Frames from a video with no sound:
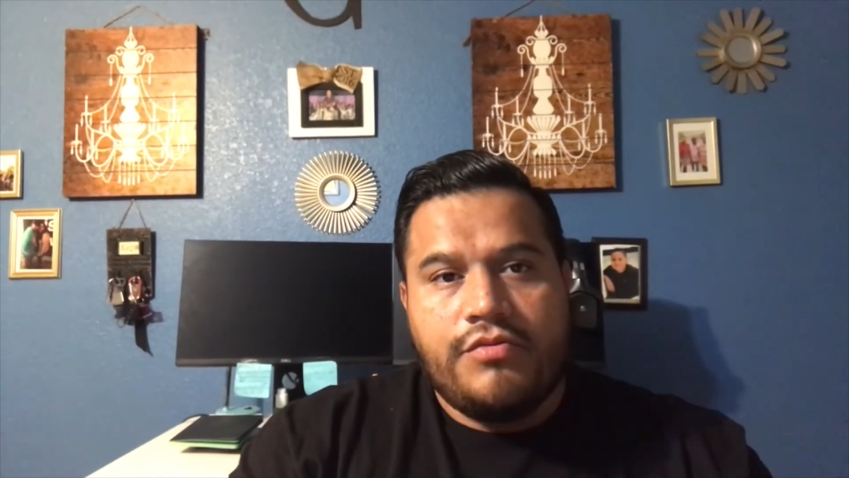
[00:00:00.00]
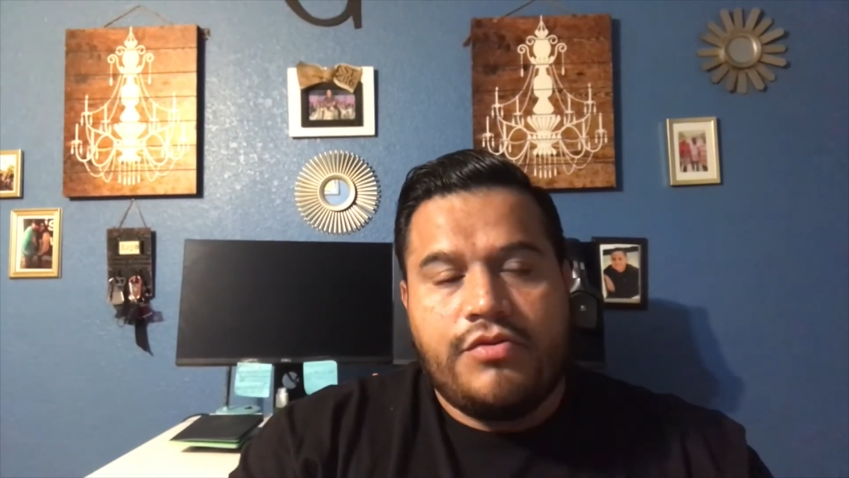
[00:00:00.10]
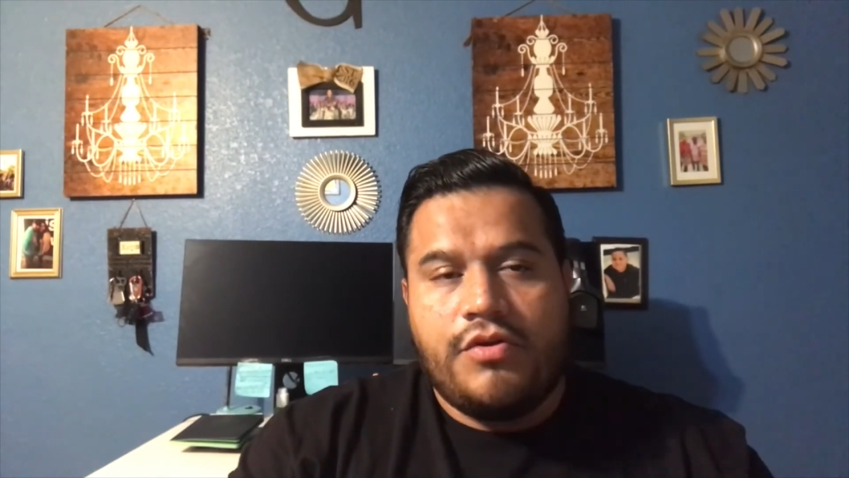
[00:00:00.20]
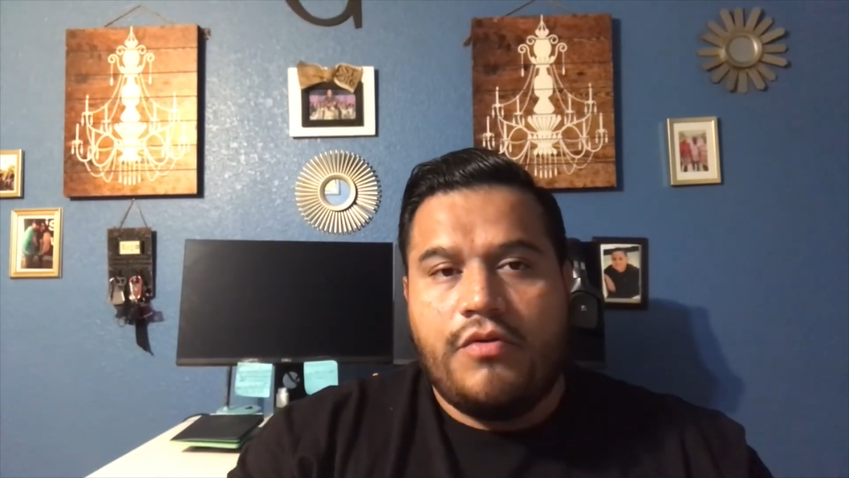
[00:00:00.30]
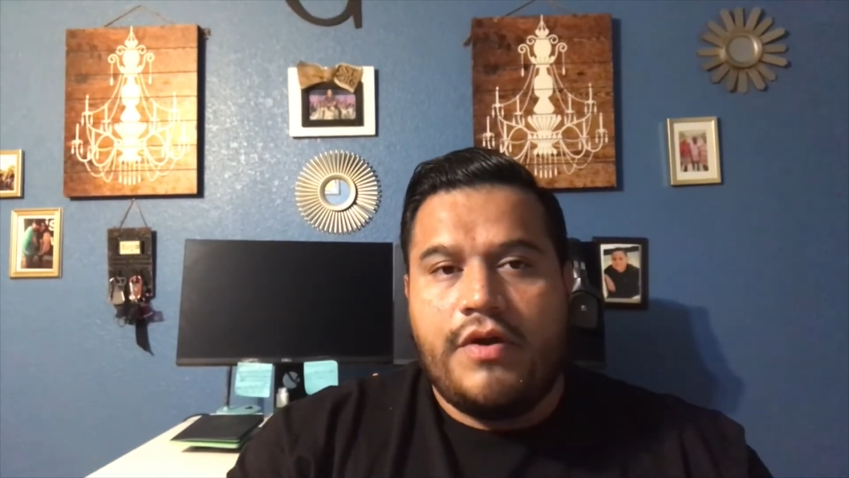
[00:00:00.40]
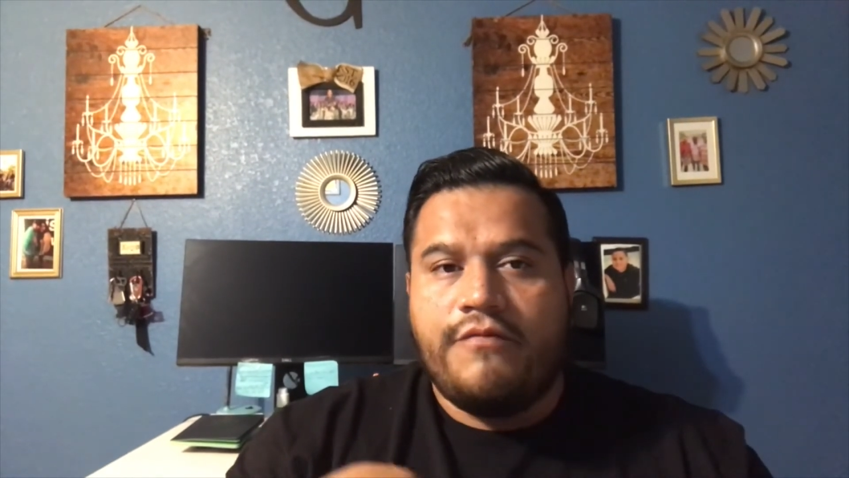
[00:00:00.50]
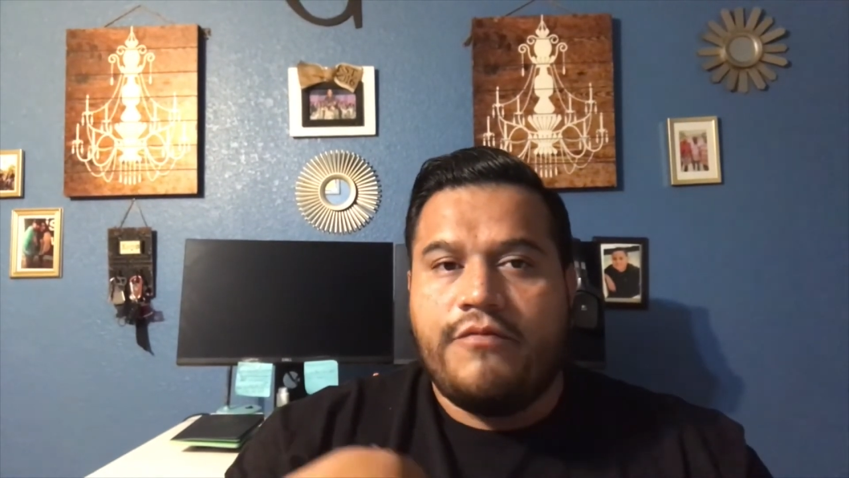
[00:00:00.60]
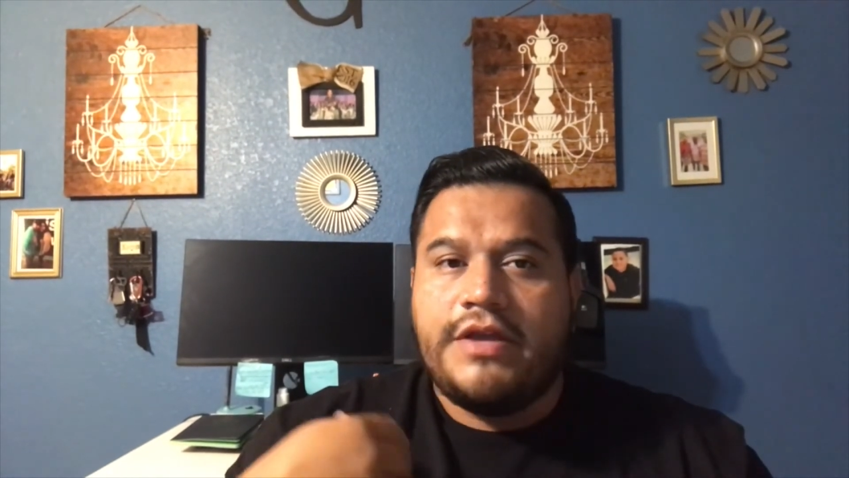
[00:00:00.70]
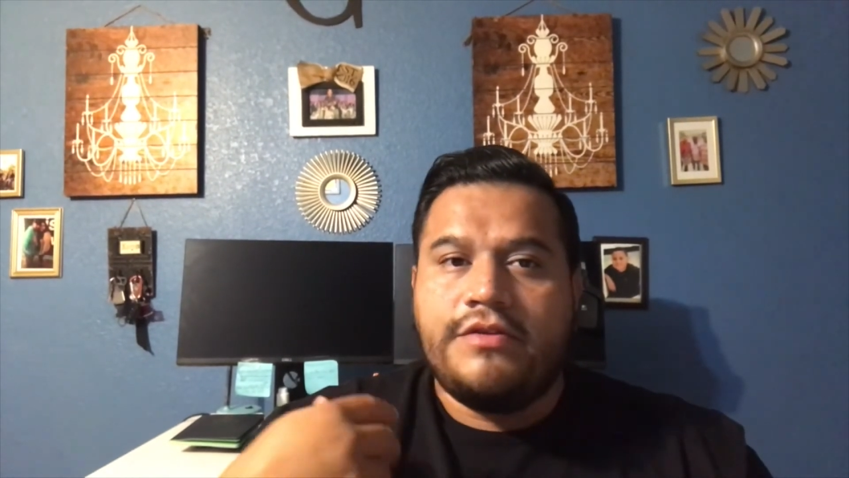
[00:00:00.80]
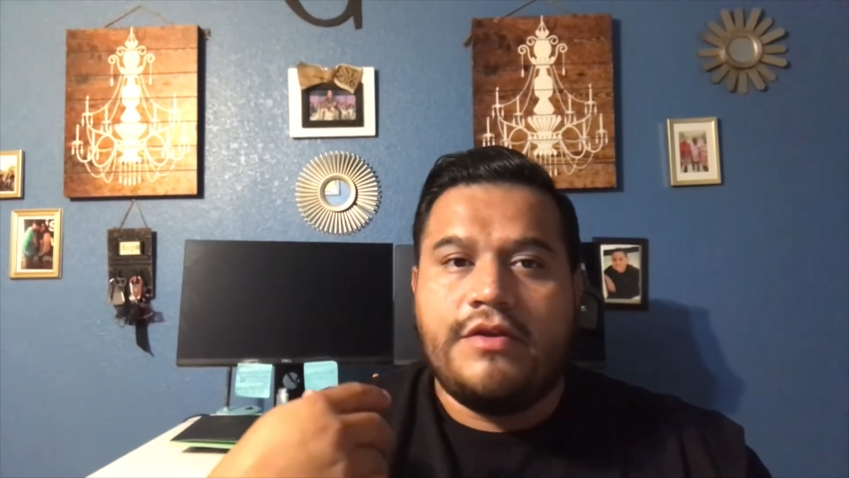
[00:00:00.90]
So if
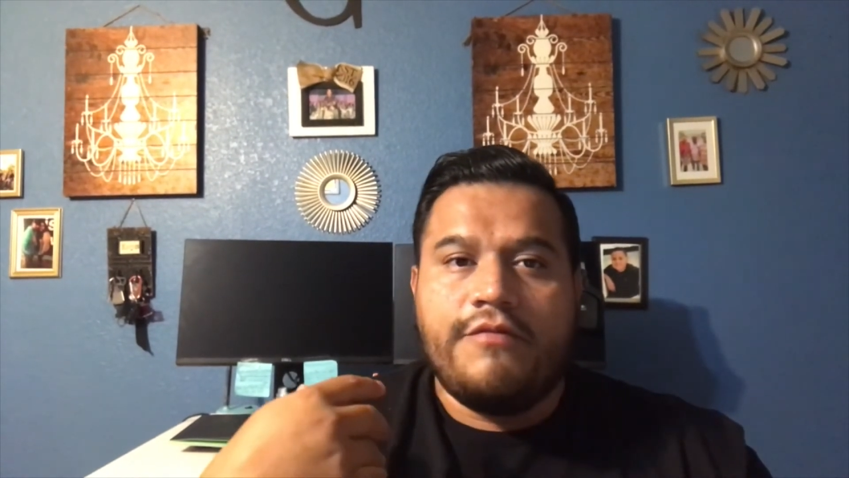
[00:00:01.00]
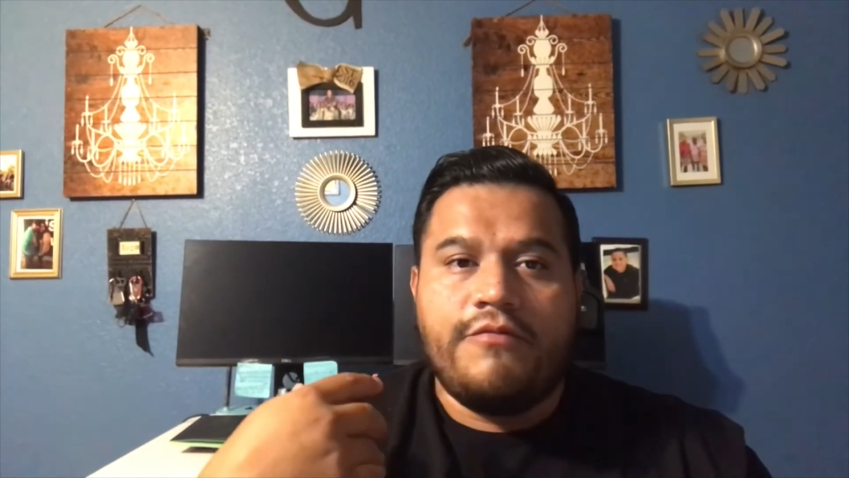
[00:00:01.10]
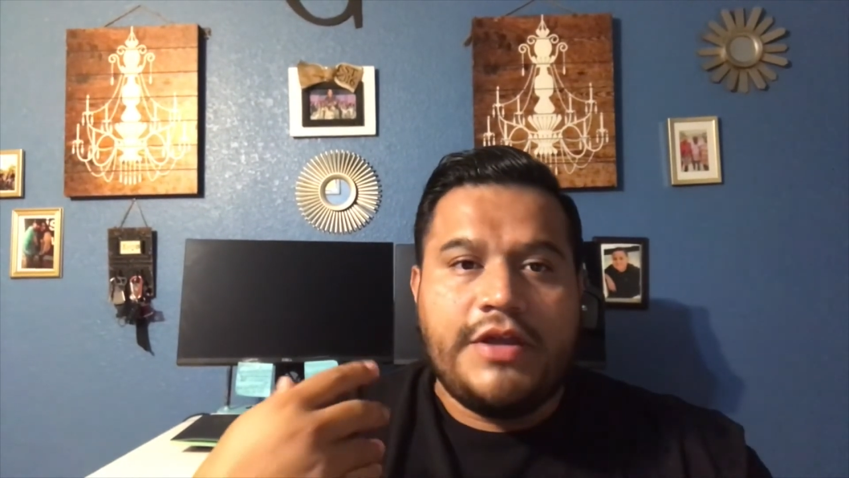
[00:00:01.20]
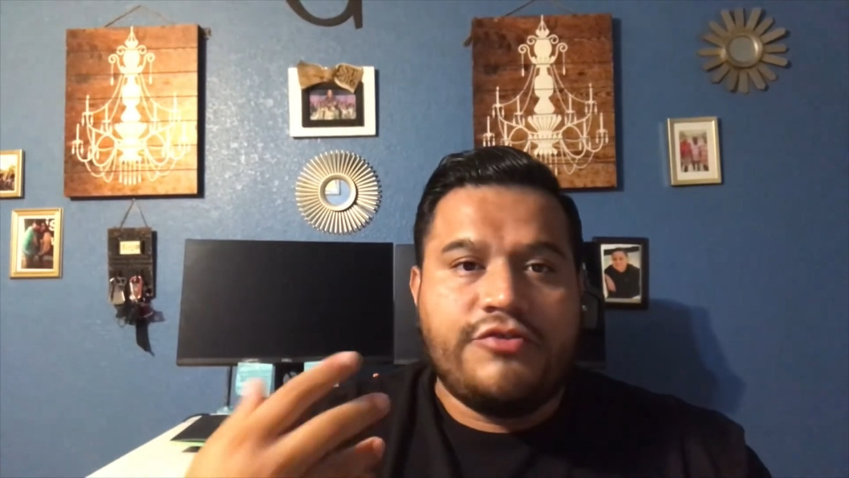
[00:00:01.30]
we